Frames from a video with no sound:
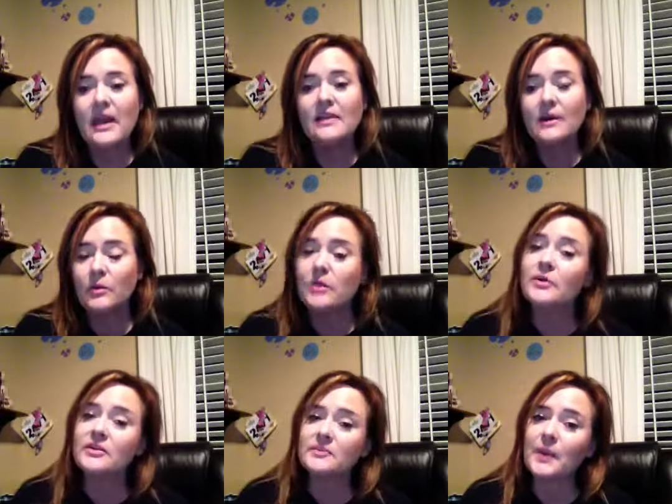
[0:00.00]
that would
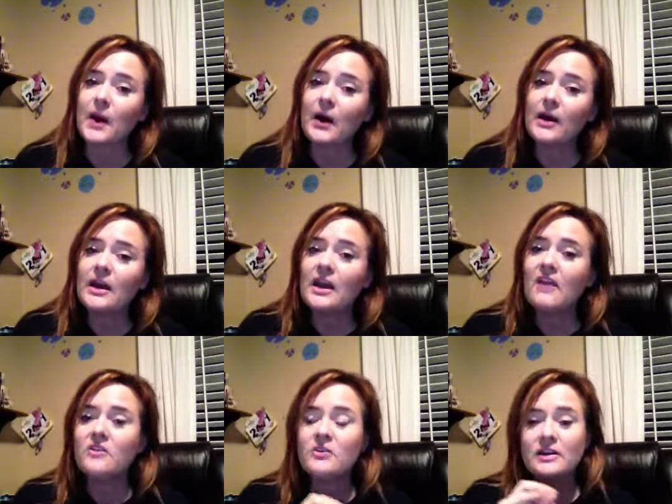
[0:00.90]
book a spa
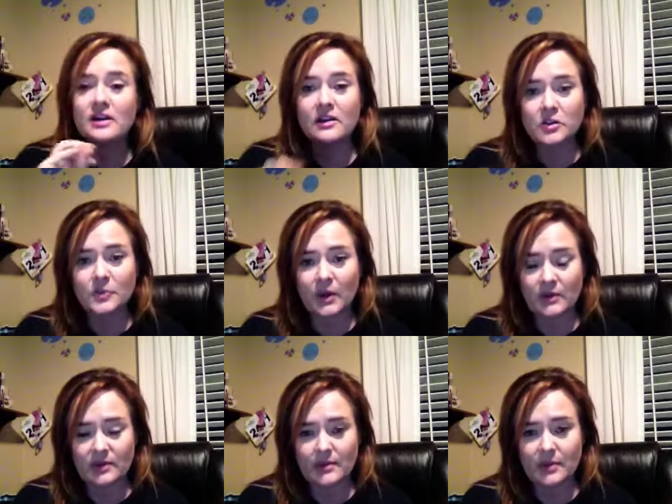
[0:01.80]
if you did another spa
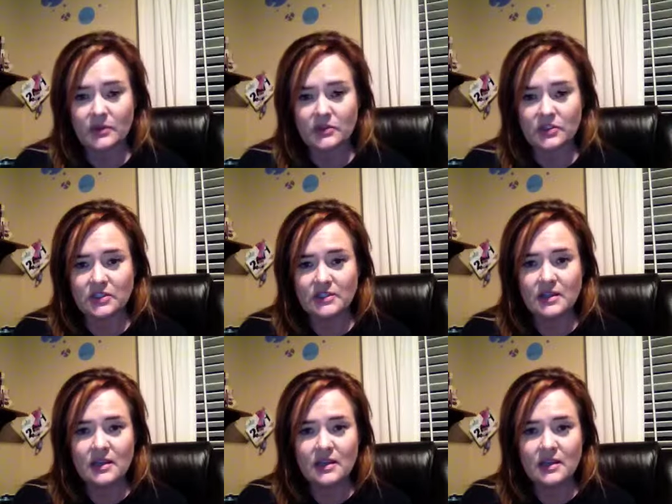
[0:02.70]
with that person